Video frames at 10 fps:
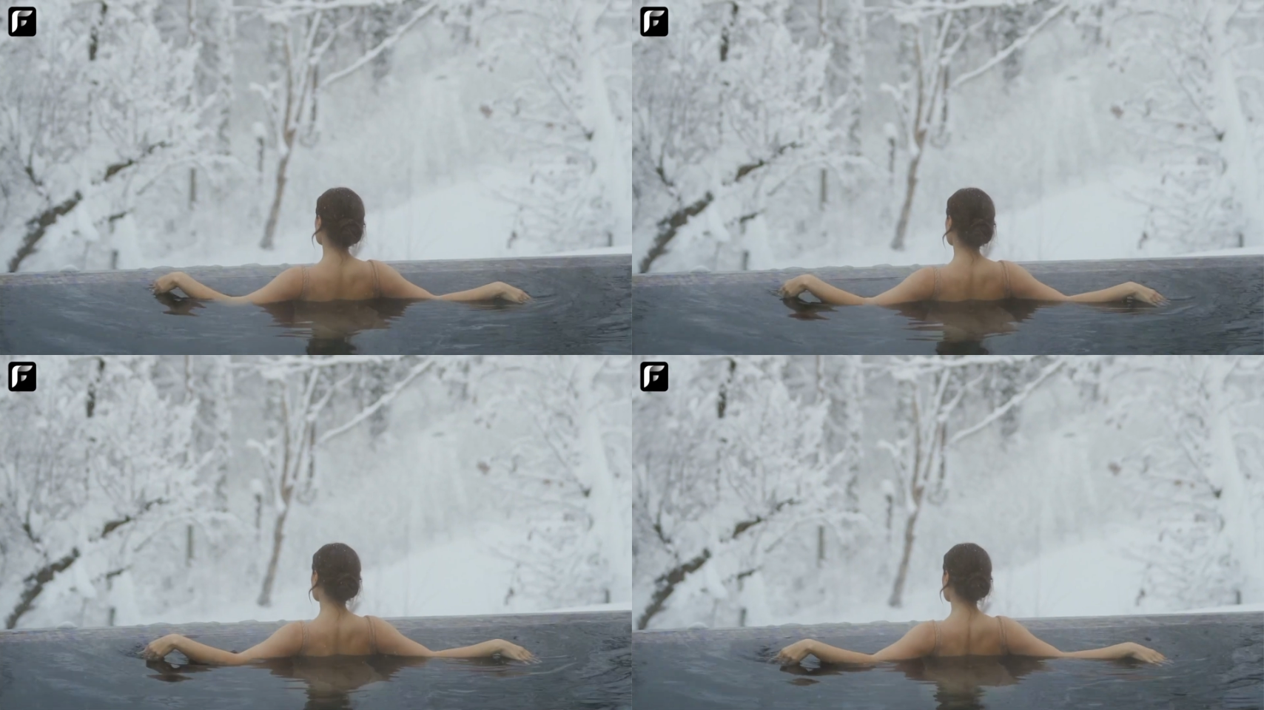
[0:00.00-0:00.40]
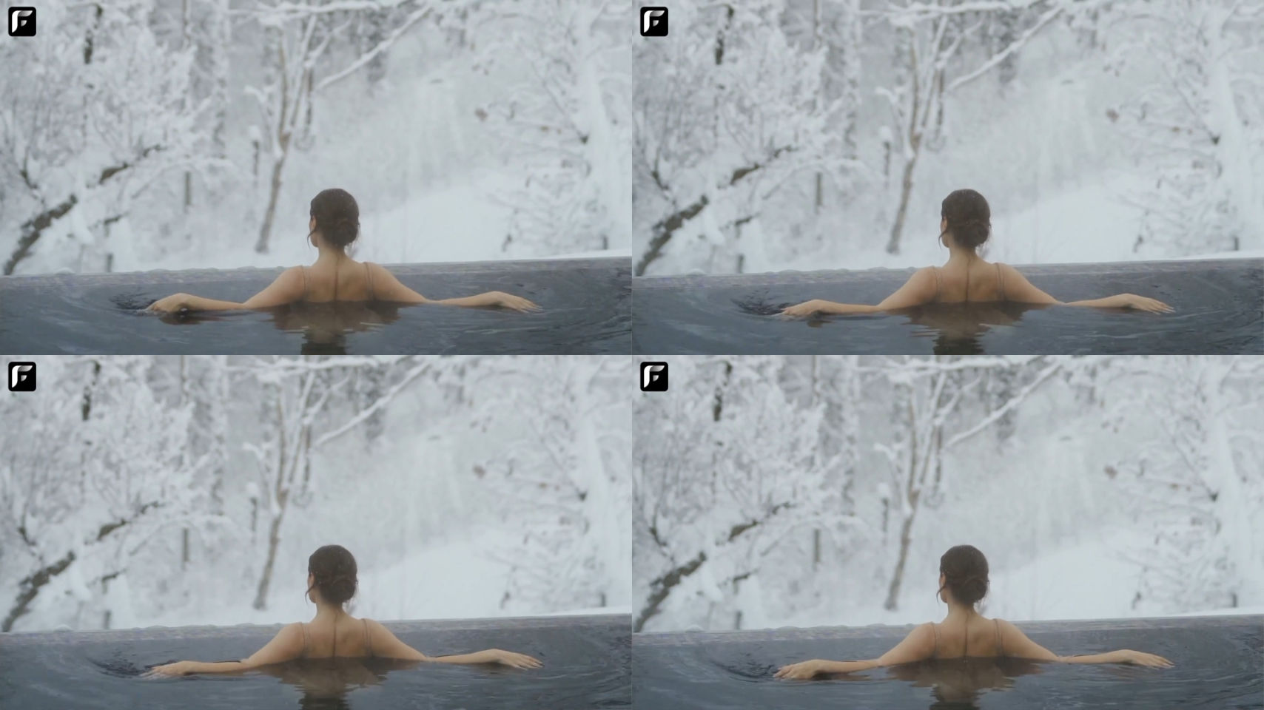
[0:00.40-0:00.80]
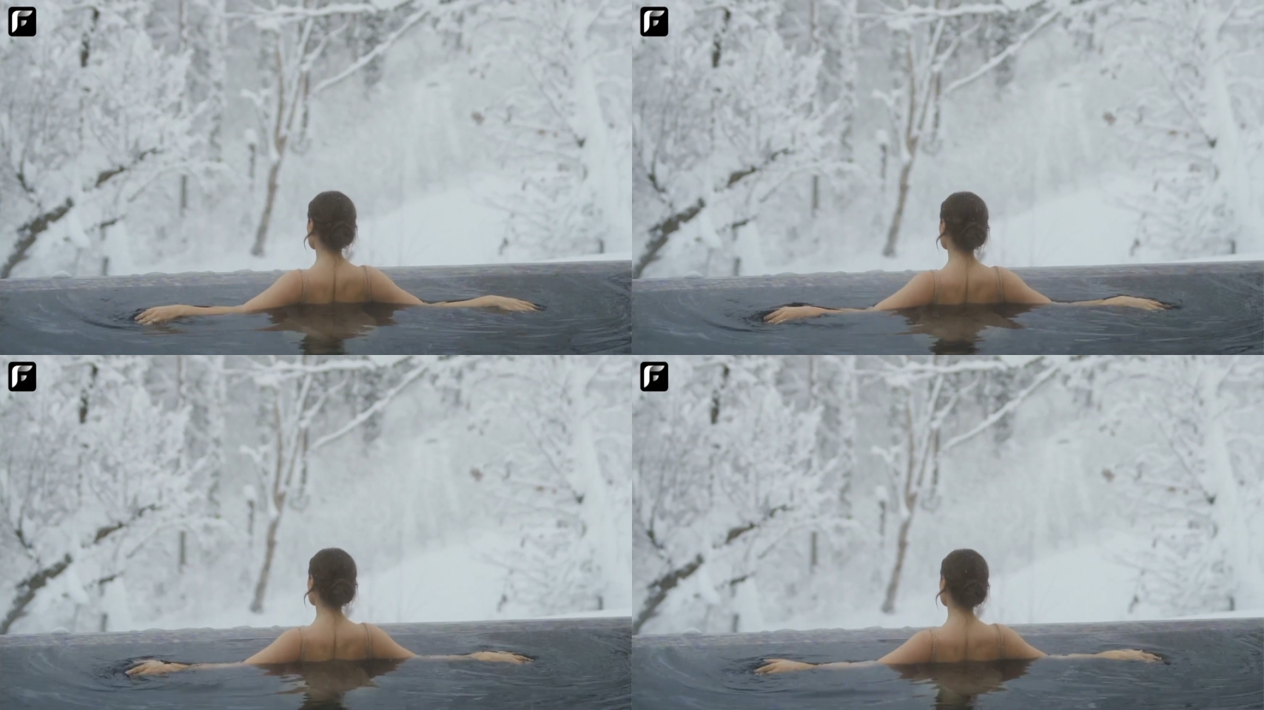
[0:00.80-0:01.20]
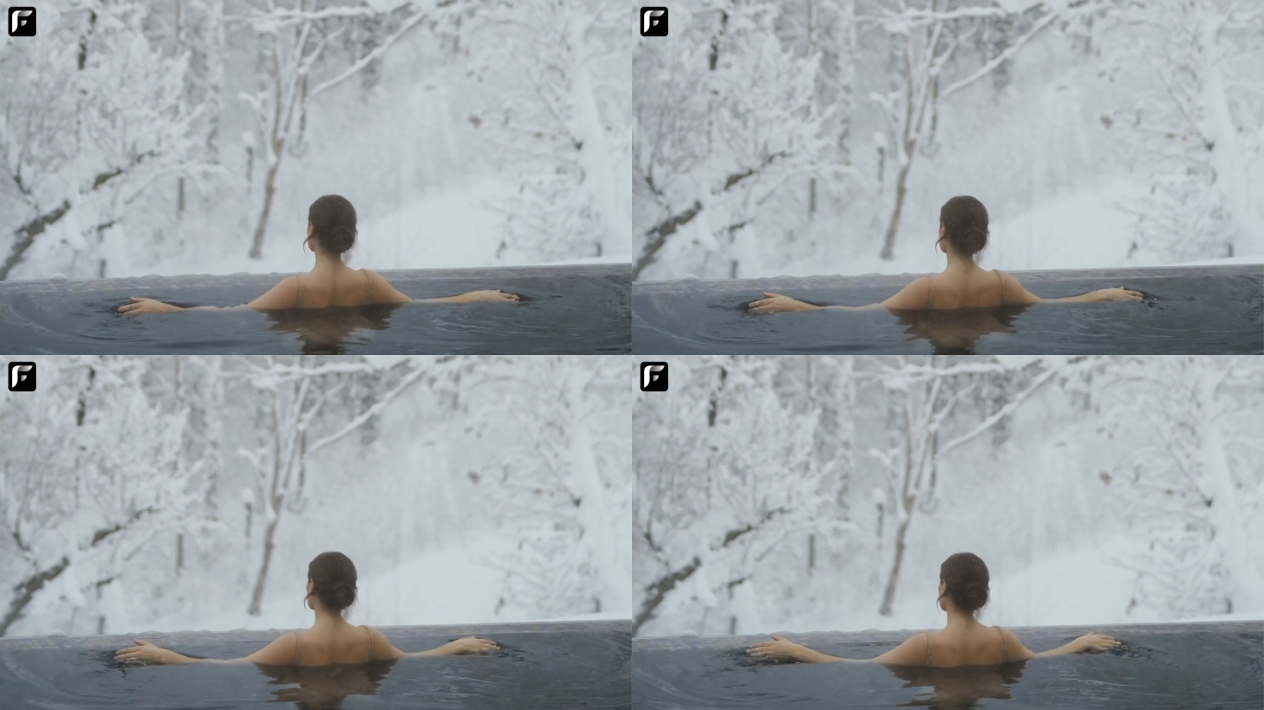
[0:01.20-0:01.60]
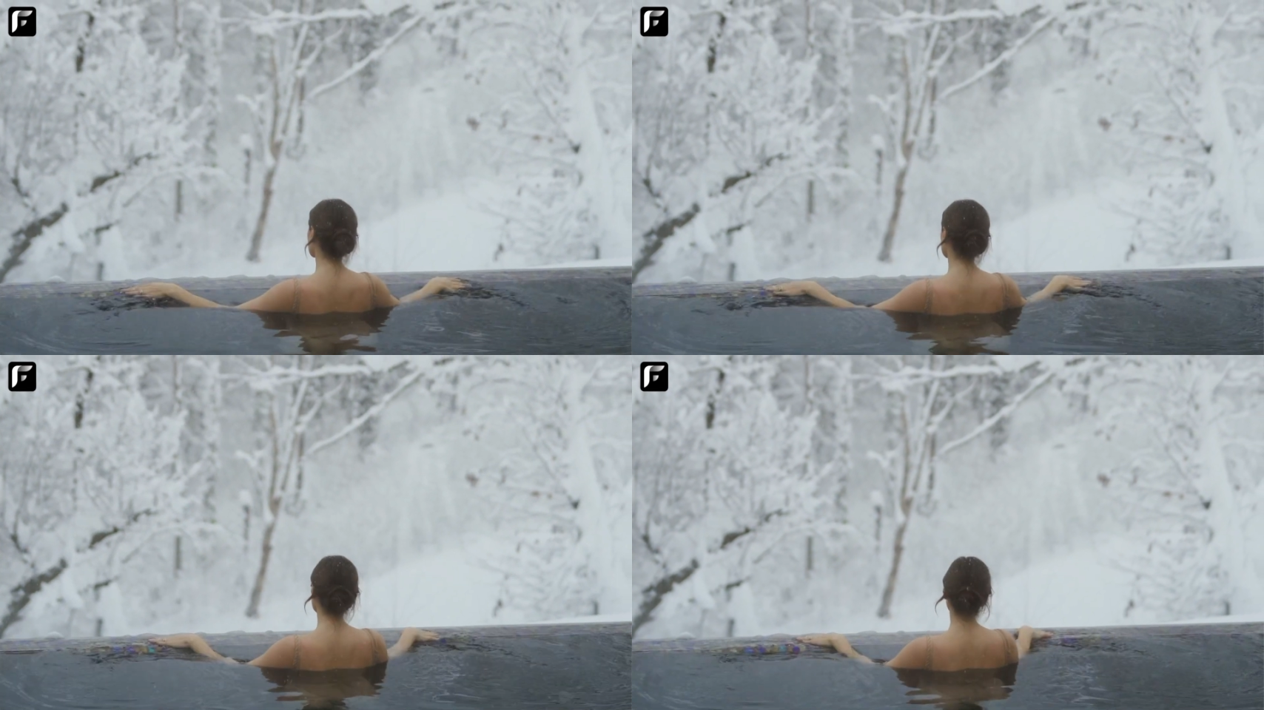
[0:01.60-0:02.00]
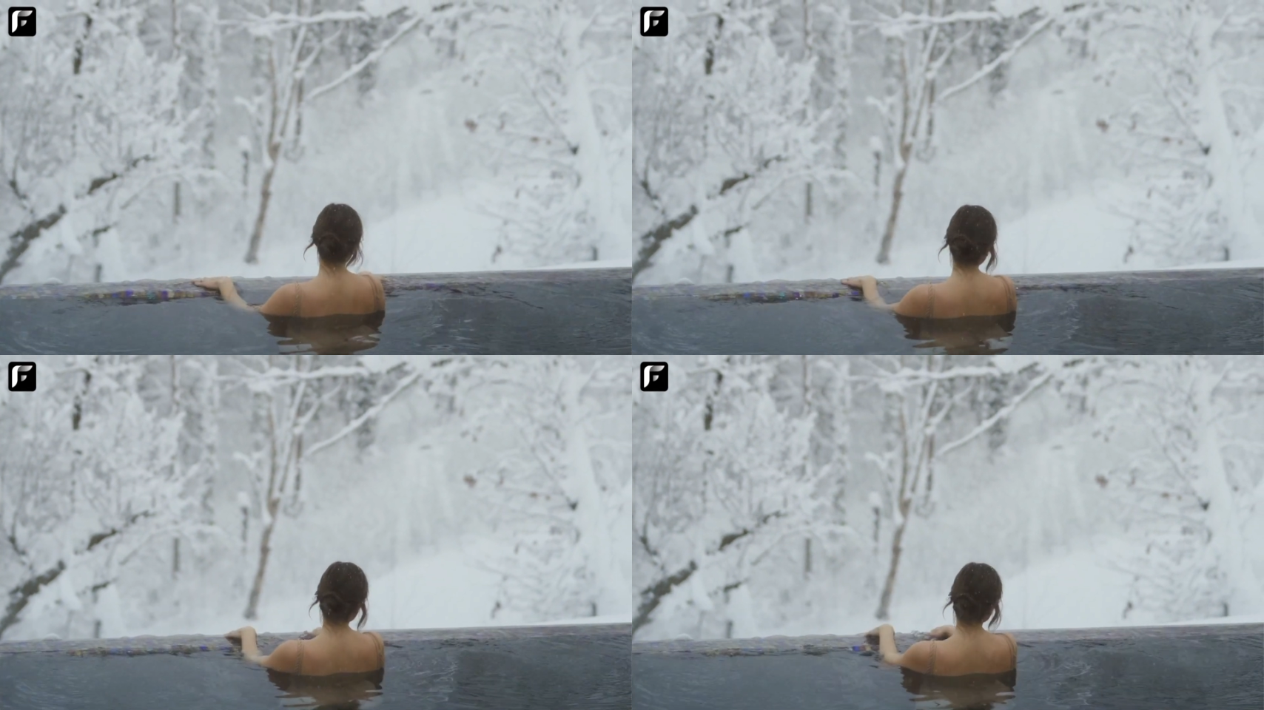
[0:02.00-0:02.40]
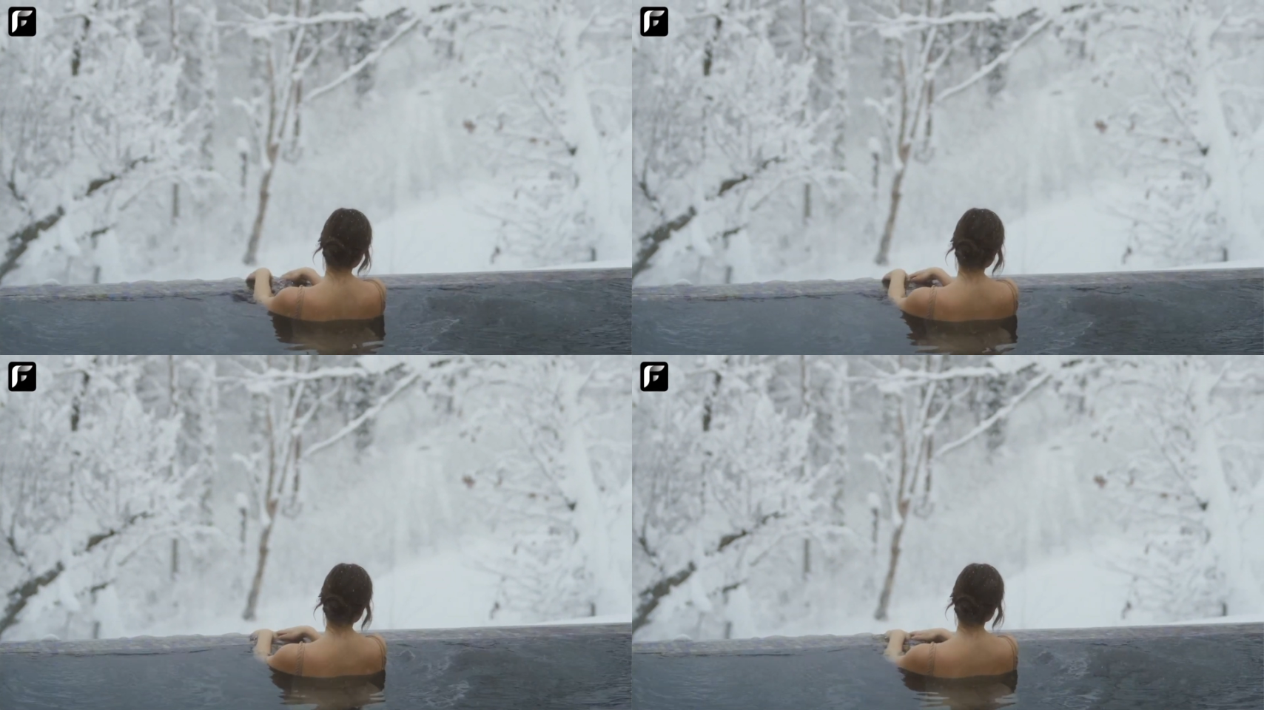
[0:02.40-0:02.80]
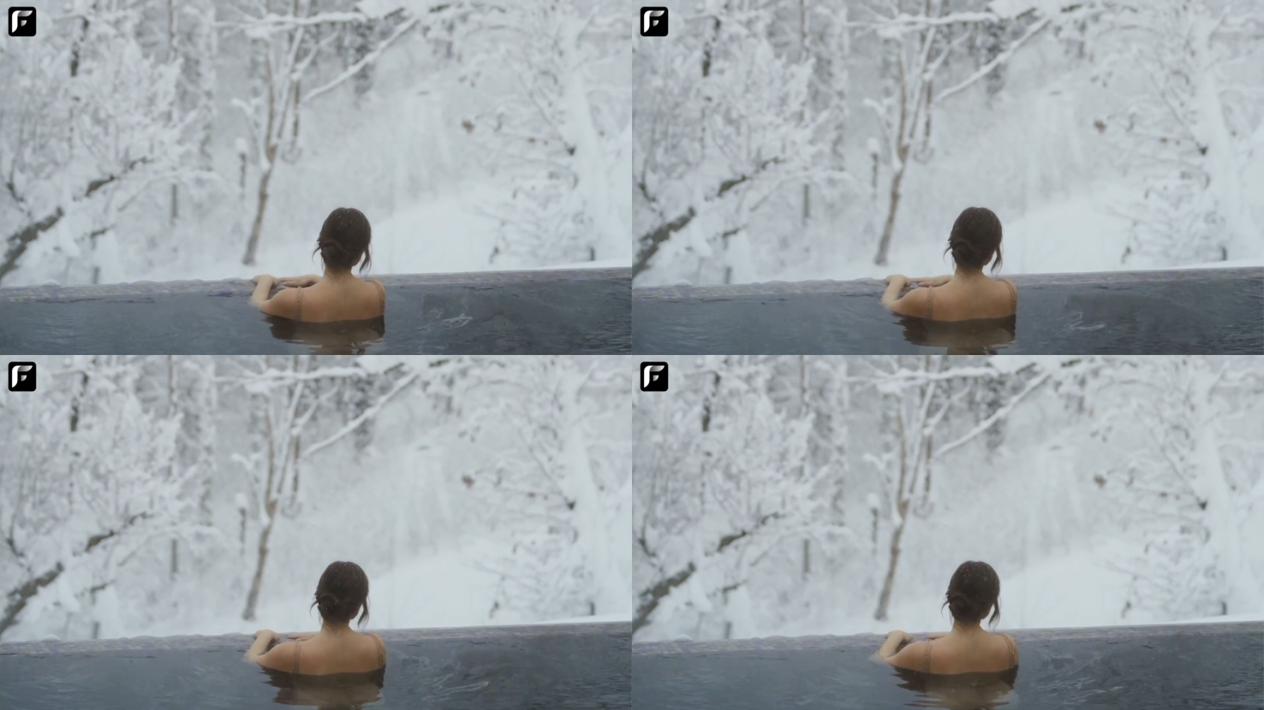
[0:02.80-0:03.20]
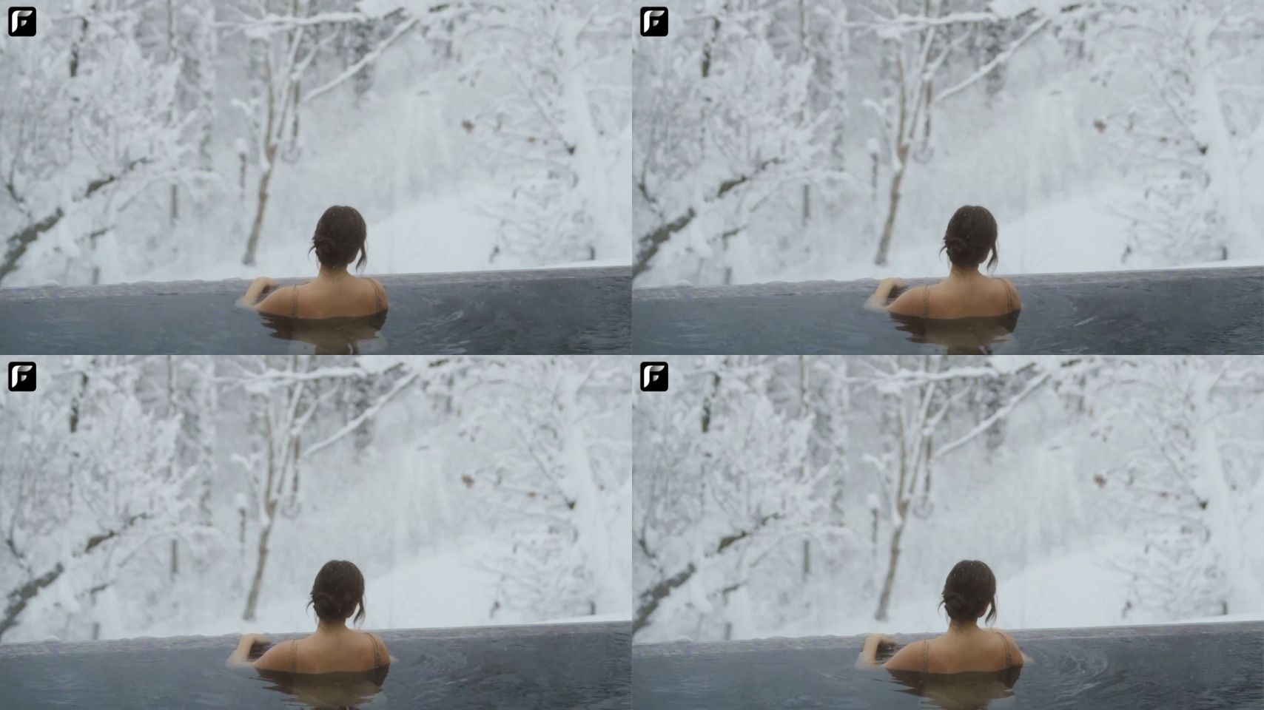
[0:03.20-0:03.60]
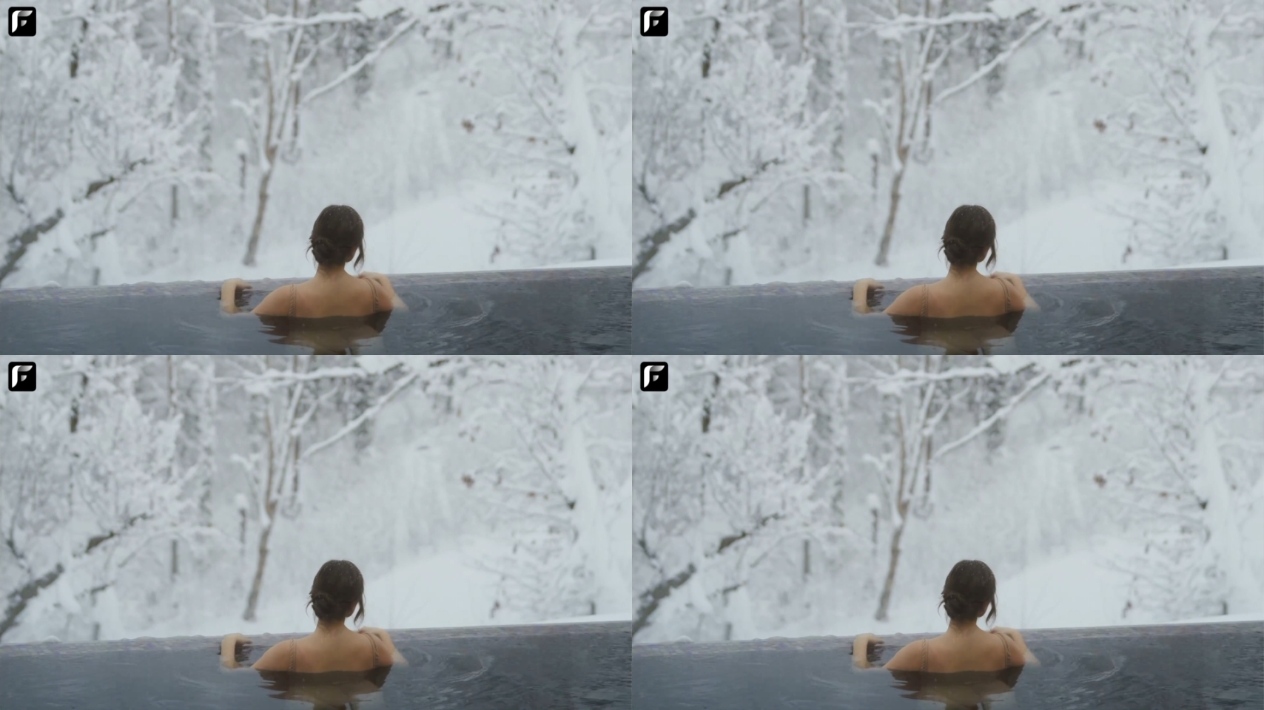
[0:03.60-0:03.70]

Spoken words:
(no speaker visible)